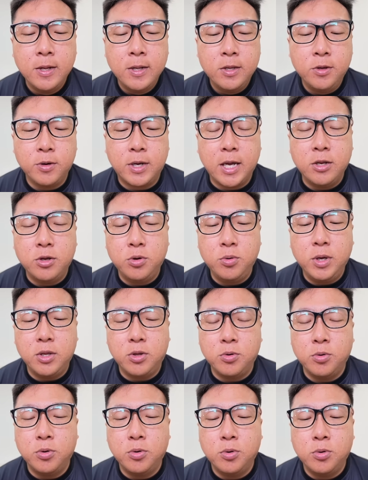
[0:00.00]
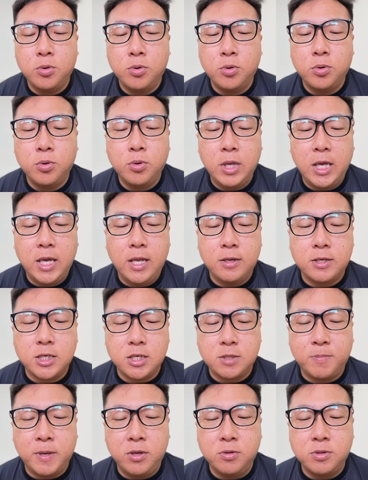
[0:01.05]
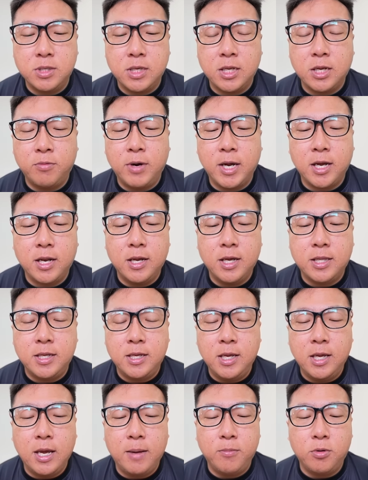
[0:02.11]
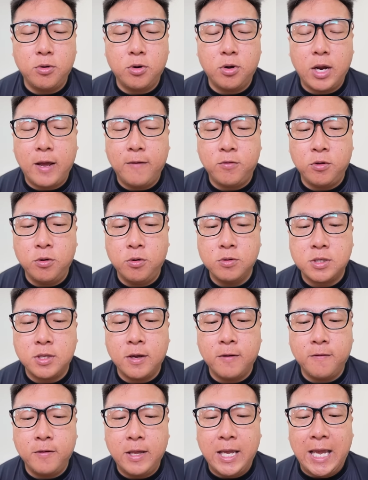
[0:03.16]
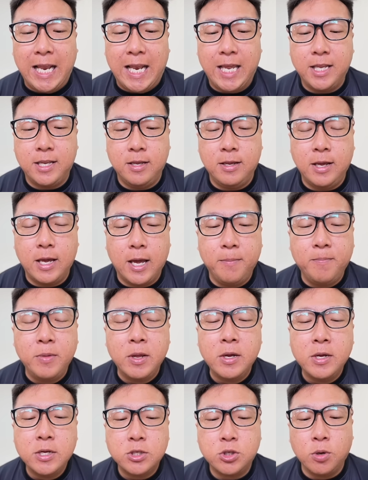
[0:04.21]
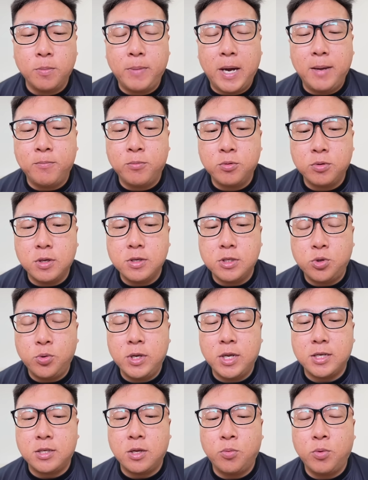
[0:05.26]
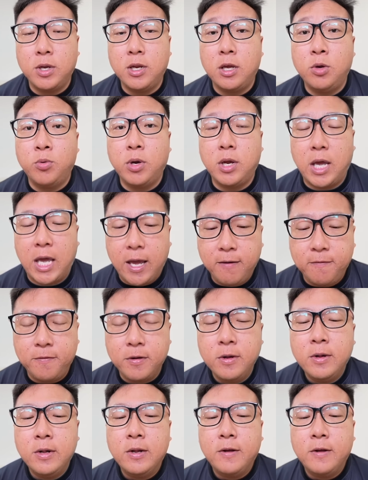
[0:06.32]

You can do it to it just by using the regular TM. You do not have to use the Elite TM. So Bite, Brutal Swing, that's the one that you want to have.